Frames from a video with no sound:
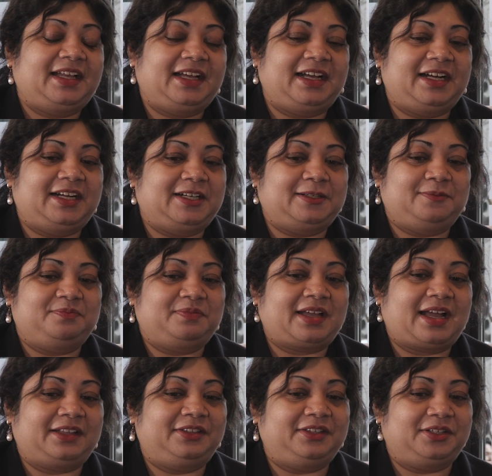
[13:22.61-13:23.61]
um,
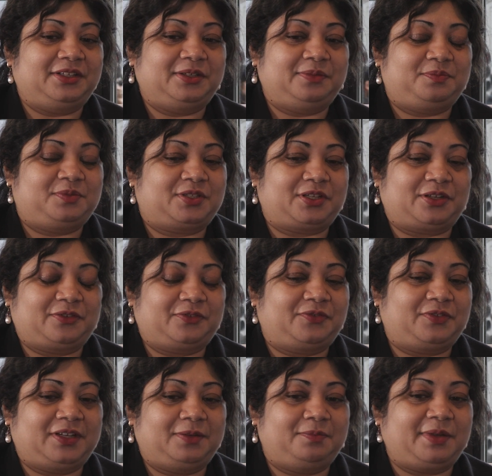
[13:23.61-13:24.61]
at the sort of uh,